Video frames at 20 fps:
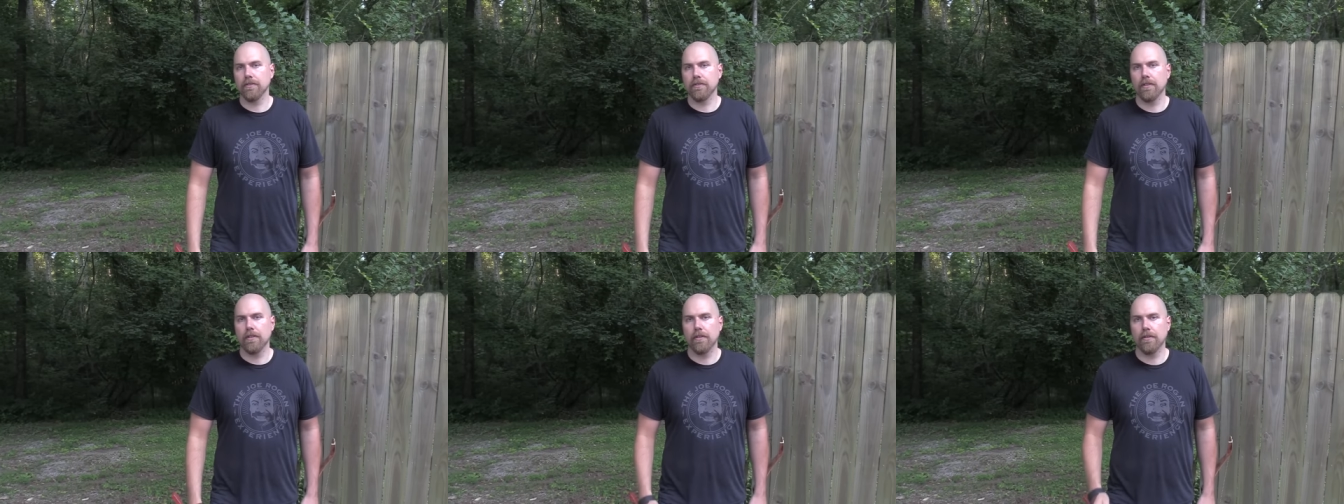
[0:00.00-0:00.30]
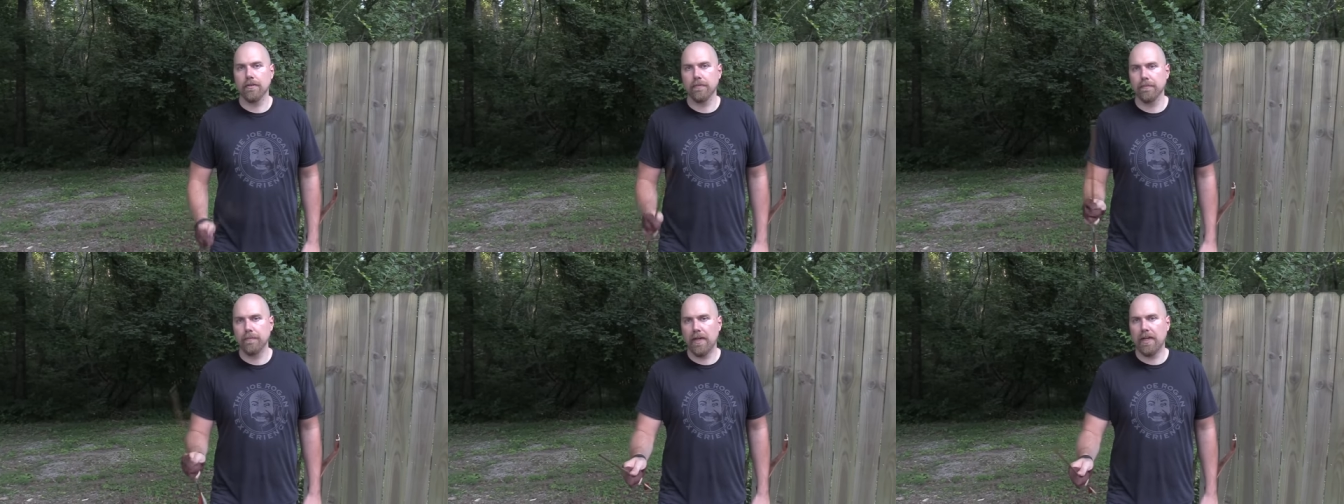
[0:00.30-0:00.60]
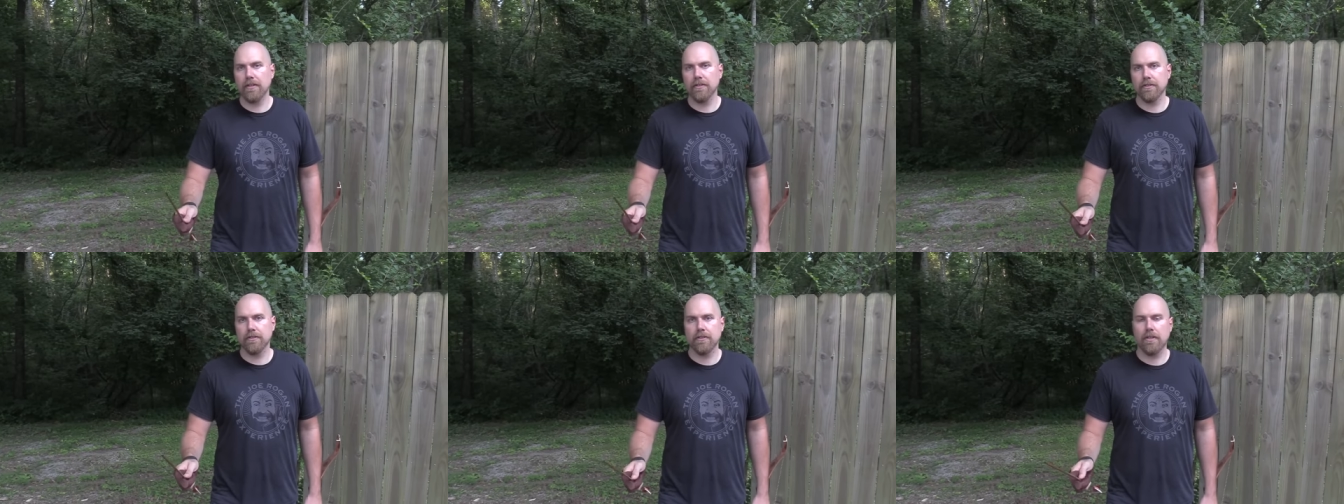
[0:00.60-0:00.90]
So
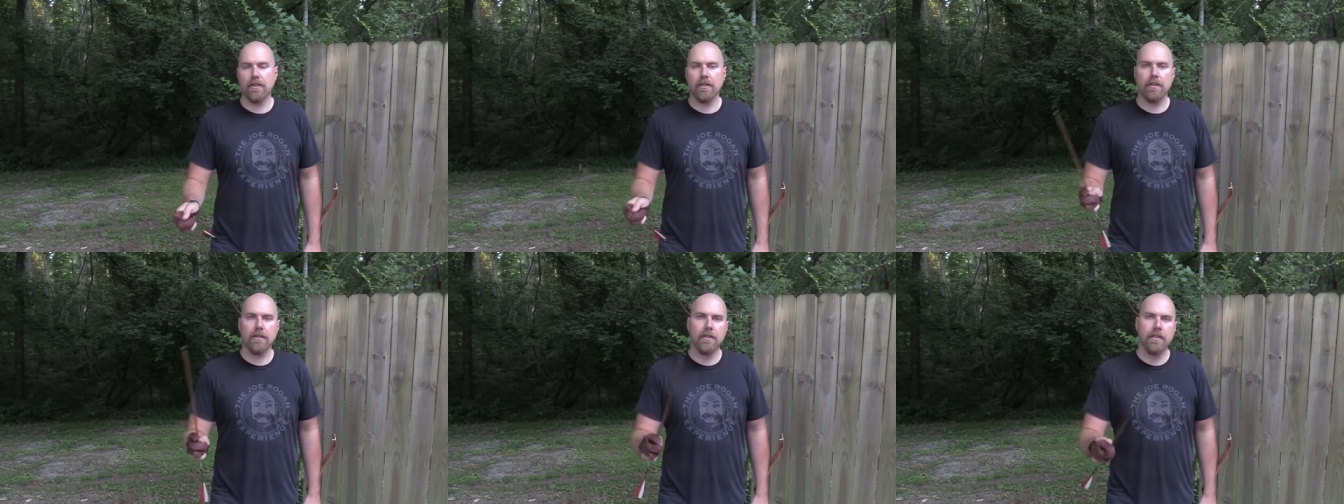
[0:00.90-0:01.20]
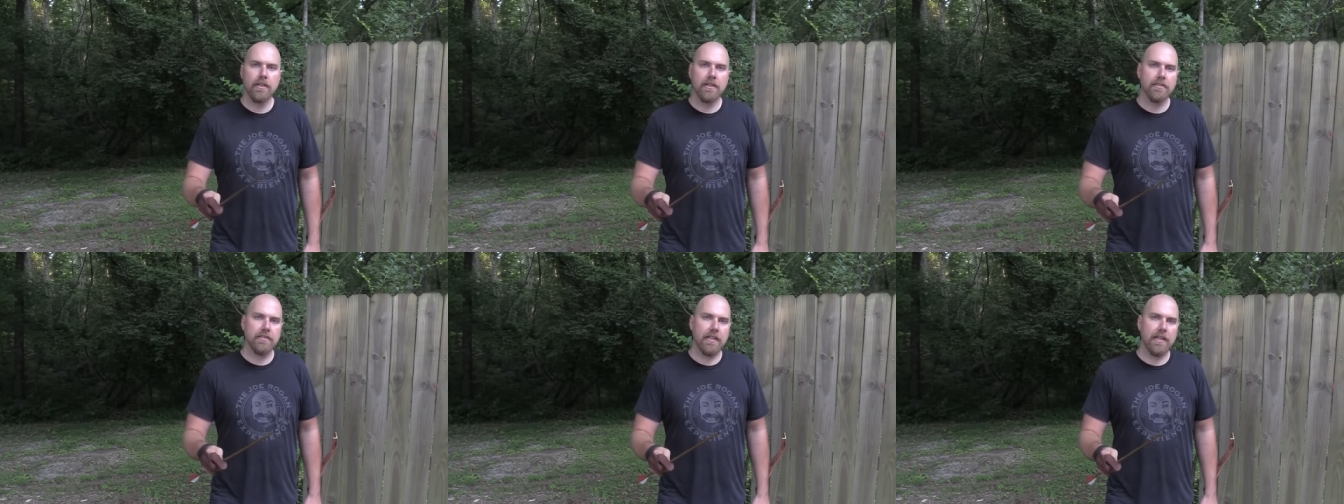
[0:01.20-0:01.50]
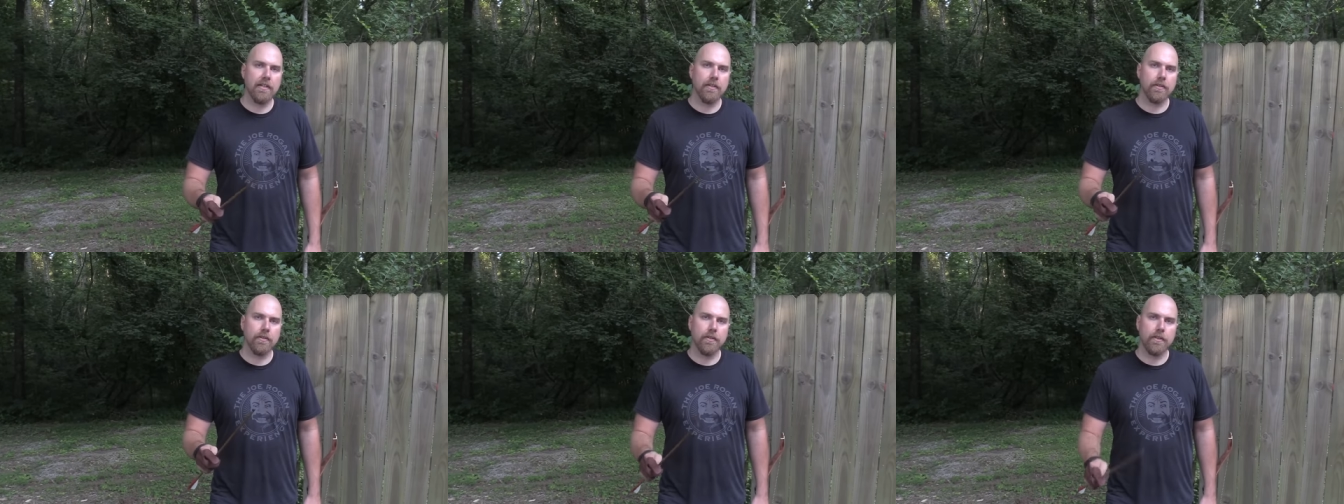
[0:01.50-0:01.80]
Ballistol,
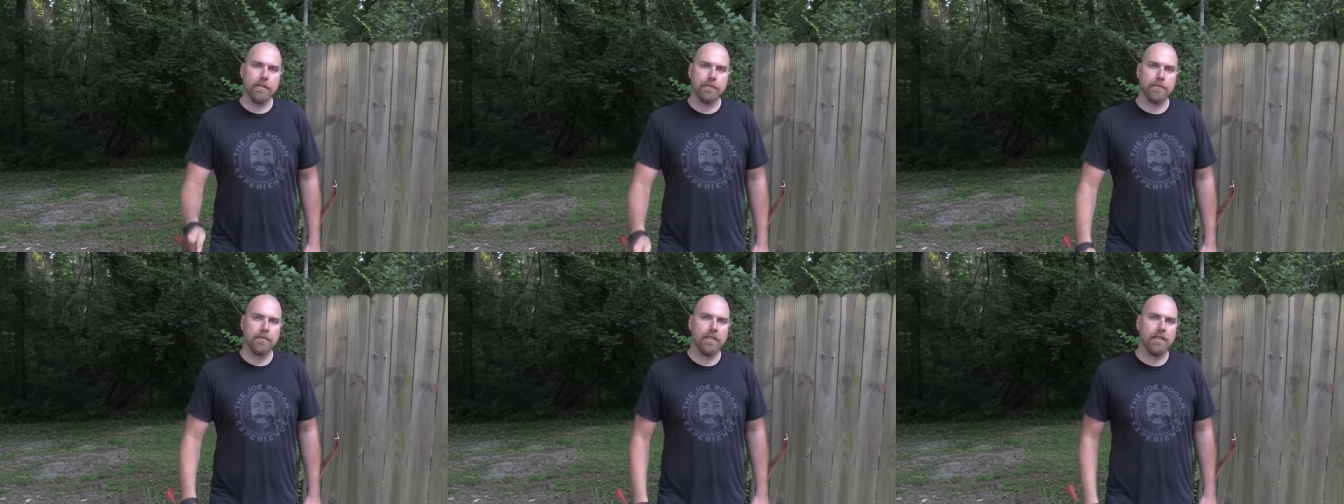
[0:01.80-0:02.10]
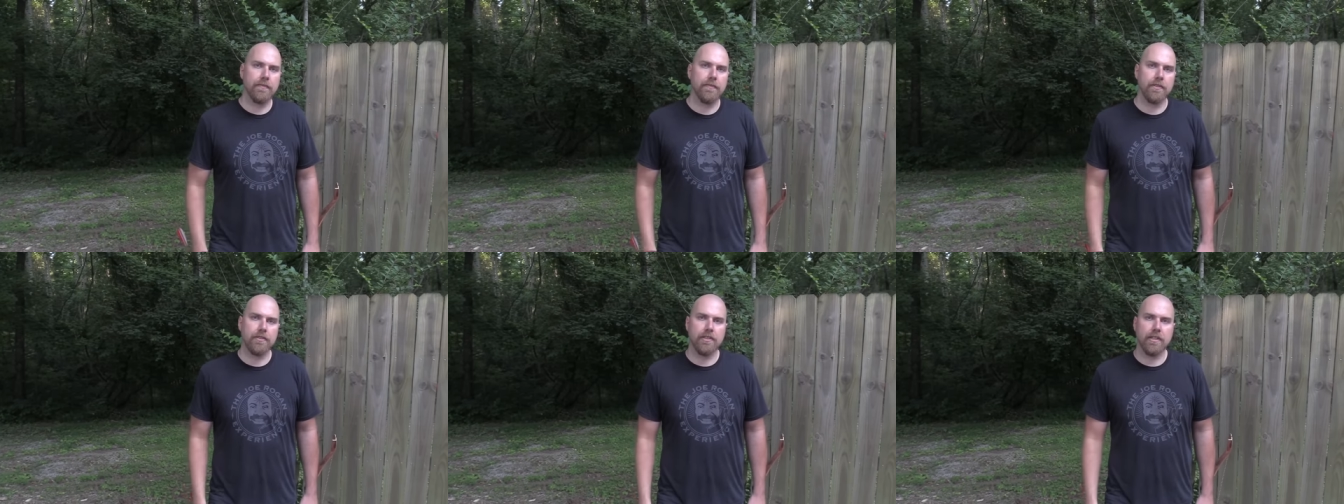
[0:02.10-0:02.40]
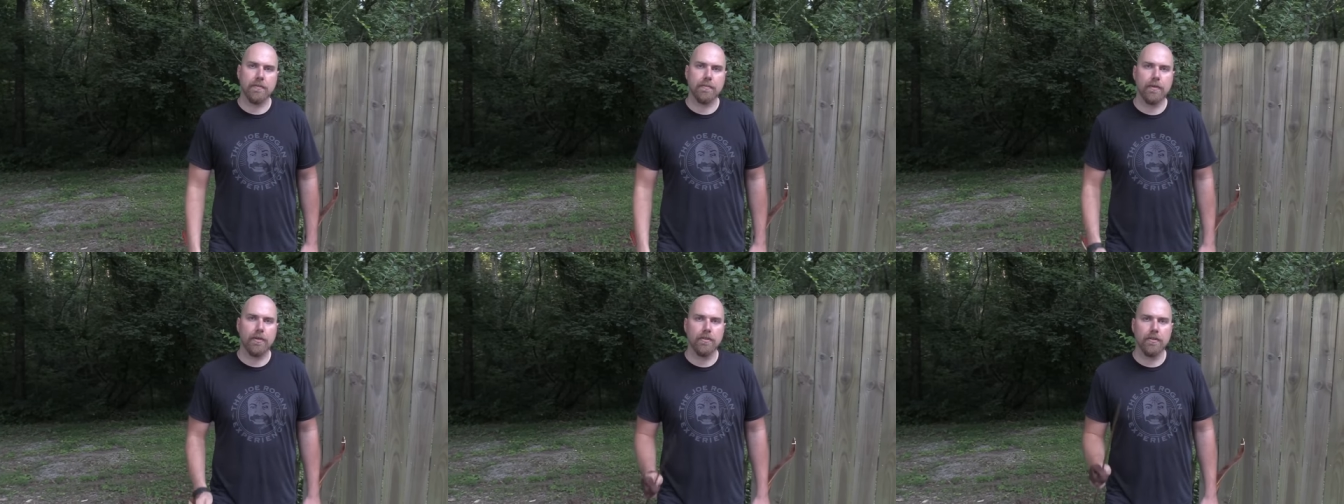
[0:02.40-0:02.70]
Talon Grips, definitely
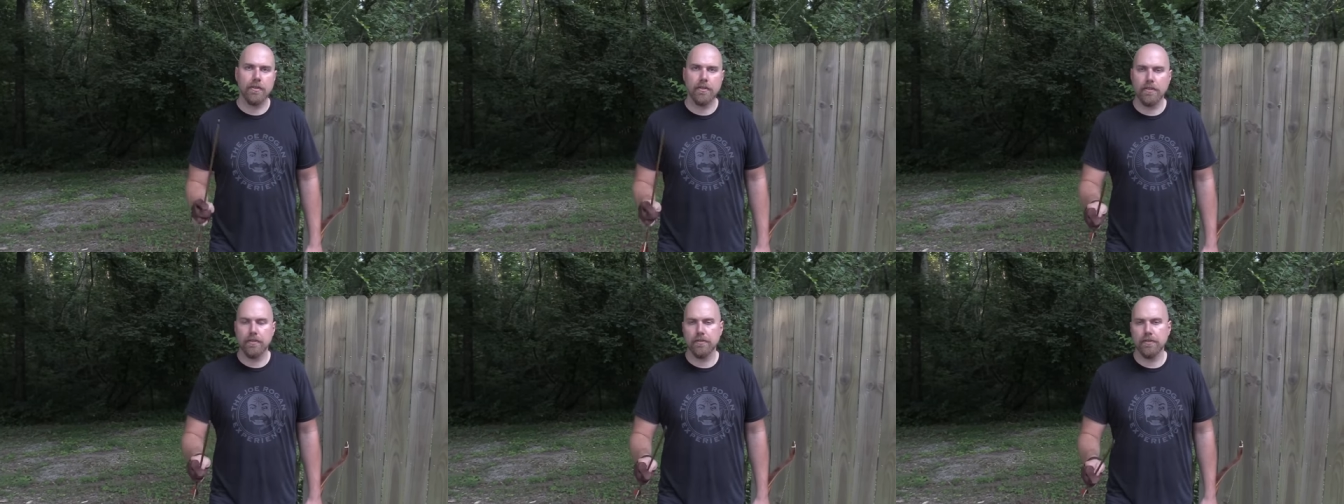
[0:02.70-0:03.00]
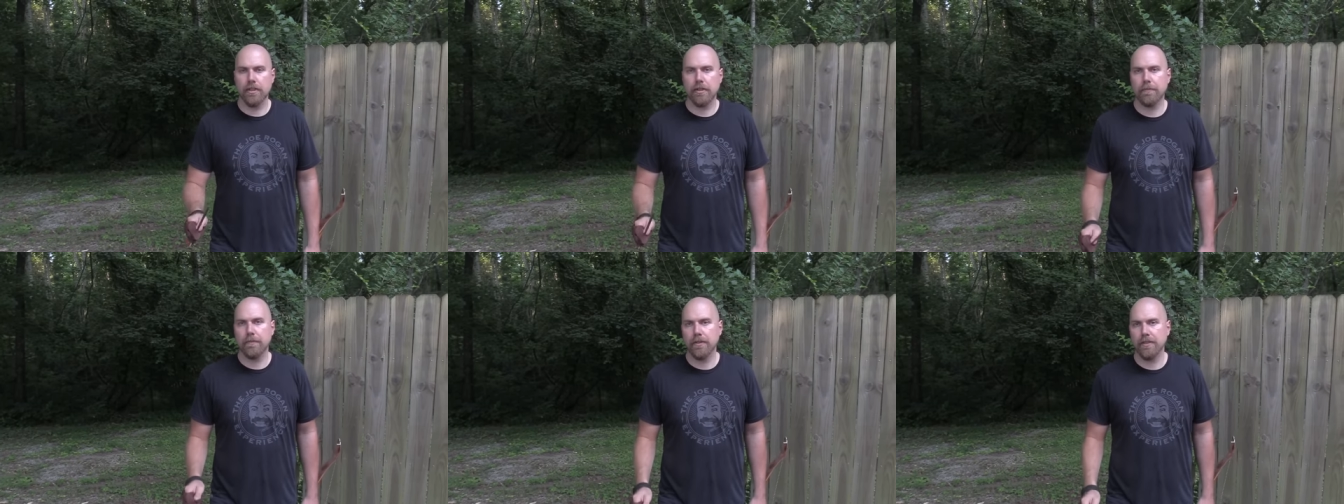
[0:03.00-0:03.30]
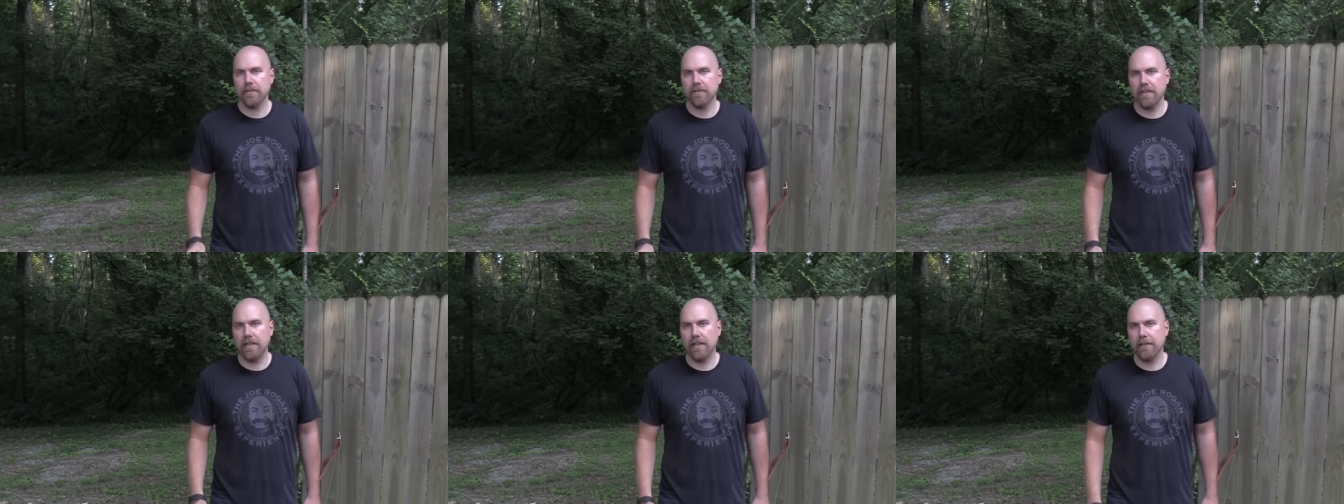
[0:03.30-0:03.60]
check both of those
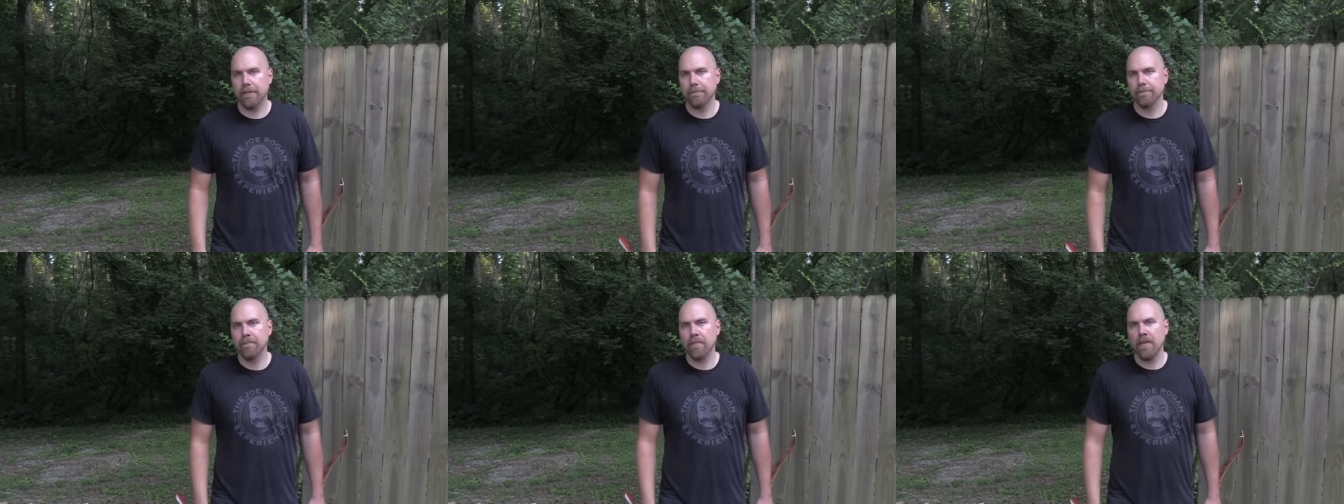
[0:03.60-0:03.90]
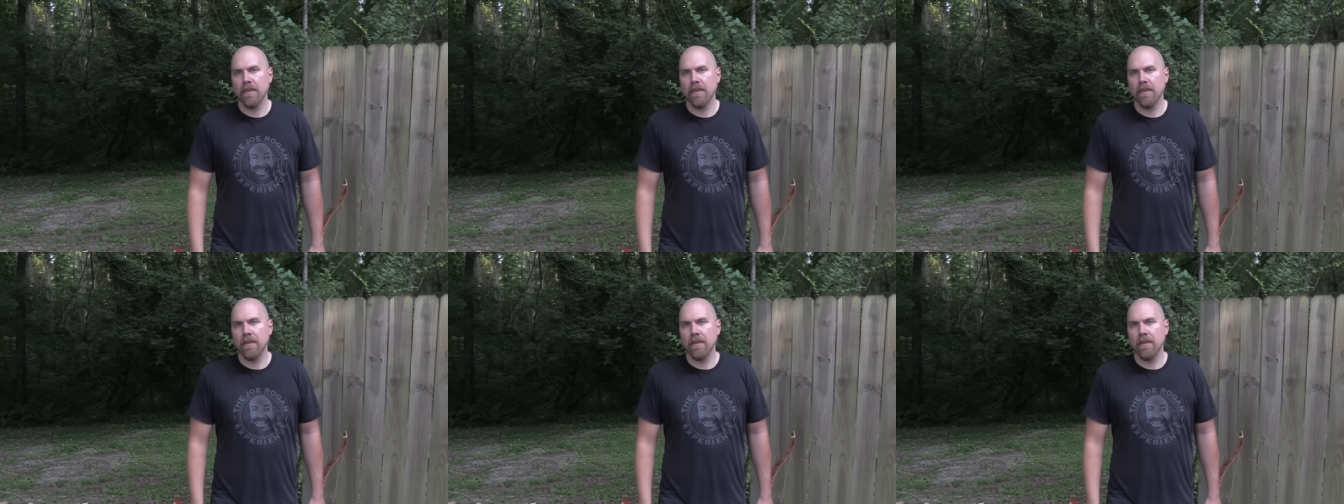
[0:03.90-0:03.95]
companies out.